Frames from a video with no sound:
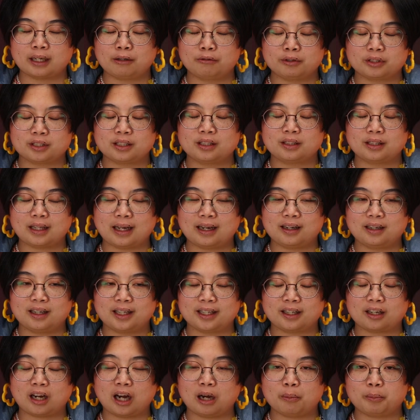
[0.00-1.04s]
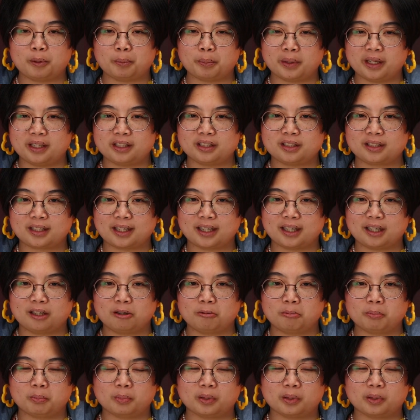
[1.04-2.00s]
I was in that copy paste camp,